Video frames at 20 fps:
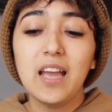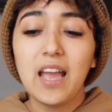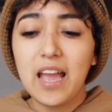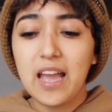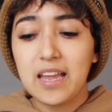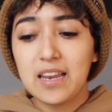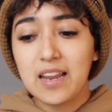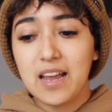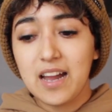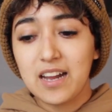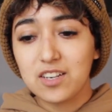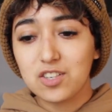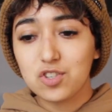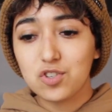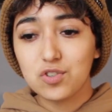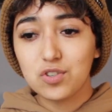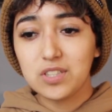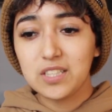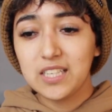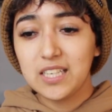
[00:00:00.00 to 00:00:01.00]
and
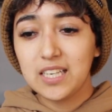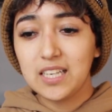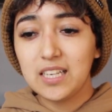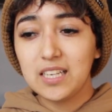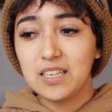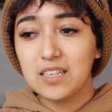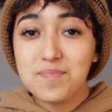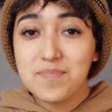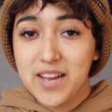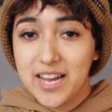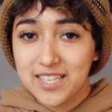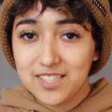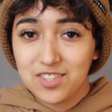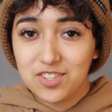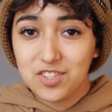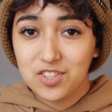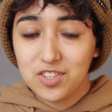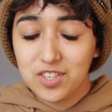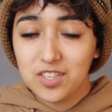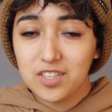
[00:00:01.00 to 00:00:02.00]
actually
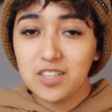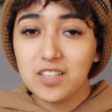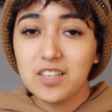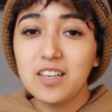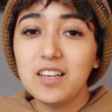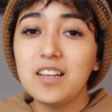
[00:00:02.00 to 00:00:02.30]
master